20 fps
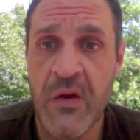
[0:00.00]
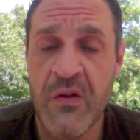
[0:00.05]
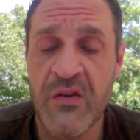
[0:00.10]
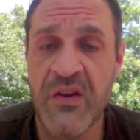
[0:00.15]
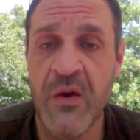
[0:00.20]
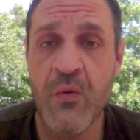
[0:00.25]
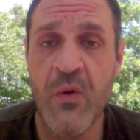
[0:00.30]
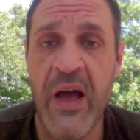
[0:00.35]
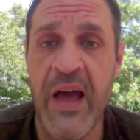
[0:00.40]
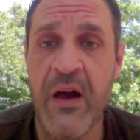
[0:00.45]

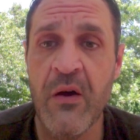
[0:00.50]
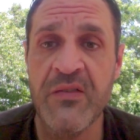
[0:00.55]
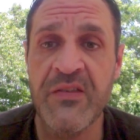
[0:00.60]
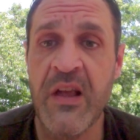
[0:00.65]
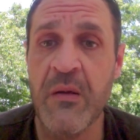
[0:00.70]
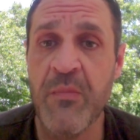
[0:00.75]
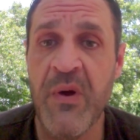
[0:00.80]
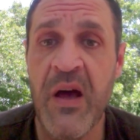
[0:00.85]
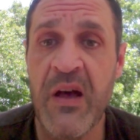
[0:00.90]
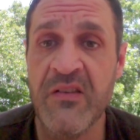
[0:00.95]
Say, well, how is
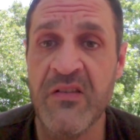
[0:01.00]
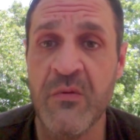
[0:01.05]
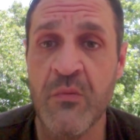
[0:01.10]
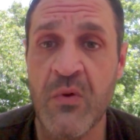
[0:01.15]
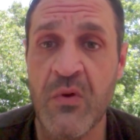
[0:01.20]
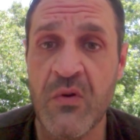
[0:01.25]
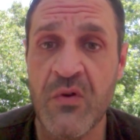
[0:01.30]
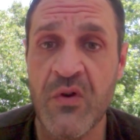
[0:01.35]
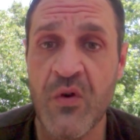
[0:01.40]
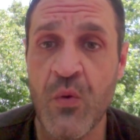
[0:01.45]
that
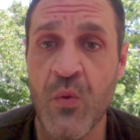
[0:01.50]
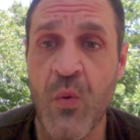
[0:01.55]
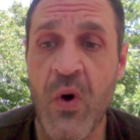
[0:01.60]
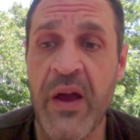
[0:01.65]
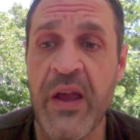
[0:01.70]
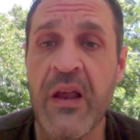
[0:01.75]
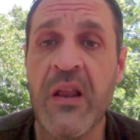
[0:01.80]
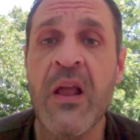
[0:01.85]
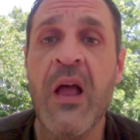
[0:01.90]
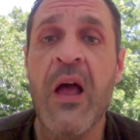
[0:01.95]
possible? You're
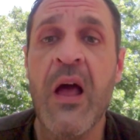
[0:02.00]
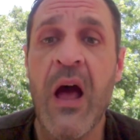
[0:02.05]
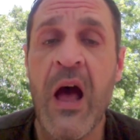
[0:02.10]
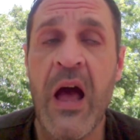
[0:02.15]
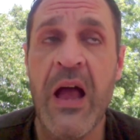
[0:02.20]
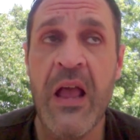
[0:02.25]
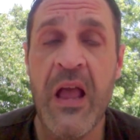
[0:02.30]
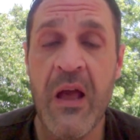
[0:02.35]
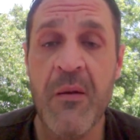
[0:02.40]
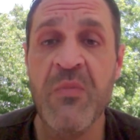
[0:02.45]
white.
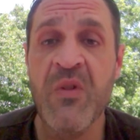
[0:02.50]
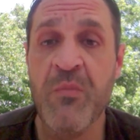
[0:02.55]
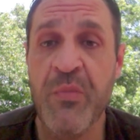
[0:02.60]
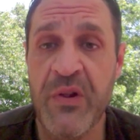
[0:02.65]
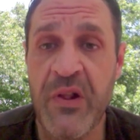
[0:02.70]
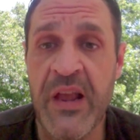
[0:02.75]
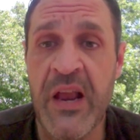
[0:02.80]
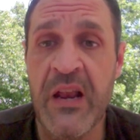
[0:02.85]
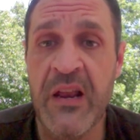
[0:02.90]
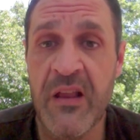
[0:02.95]
I am the
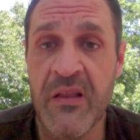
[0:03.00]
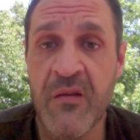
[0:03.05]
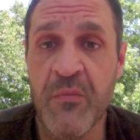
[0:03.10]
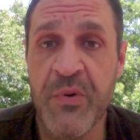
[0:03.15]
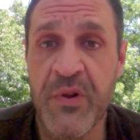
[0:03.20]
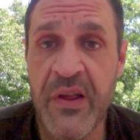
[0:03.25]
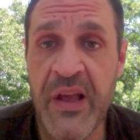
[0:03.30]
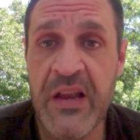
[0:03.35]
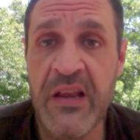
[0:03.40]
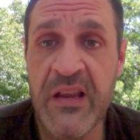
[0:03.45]
planet, and
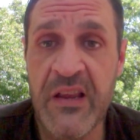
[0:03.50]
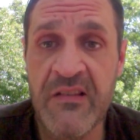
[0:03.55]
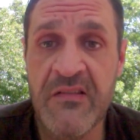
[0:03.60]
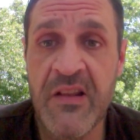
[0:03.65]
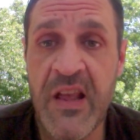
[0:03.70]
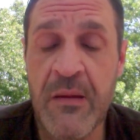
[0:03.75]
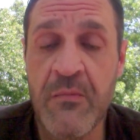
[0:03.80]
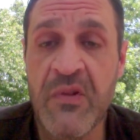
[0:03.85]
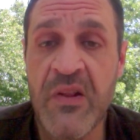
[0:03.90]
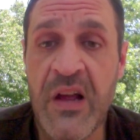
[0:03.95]
the planet is
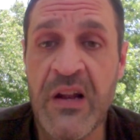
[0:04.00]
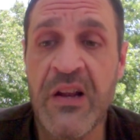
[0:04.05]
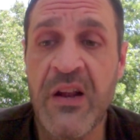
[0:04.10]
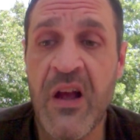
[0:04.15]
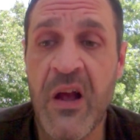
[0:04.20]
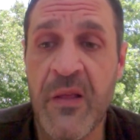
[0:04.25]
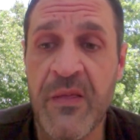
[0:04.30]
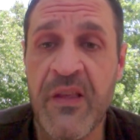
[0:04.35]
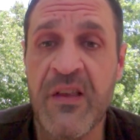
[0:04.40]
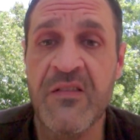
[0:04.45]
named
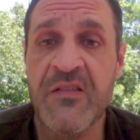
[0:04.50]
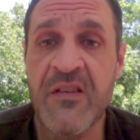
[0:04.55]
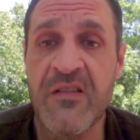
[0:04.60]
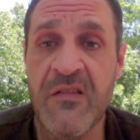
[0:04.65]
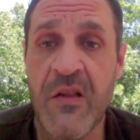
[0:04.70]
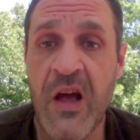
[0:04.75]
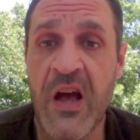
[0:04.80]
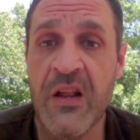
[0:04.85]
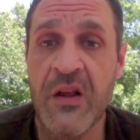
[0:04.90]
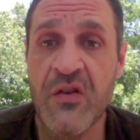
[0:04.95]
Lunyon. This is
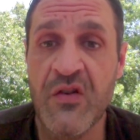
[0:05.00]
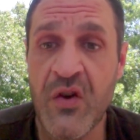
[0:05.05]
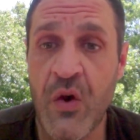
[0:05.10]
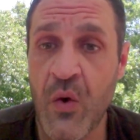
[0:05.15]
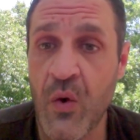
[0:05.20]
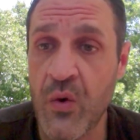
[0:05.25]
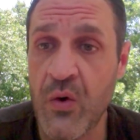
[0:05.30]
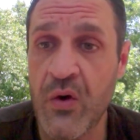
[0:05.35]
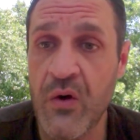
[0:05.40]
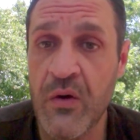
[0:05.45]
not a
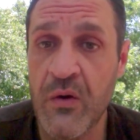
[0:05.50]
joke.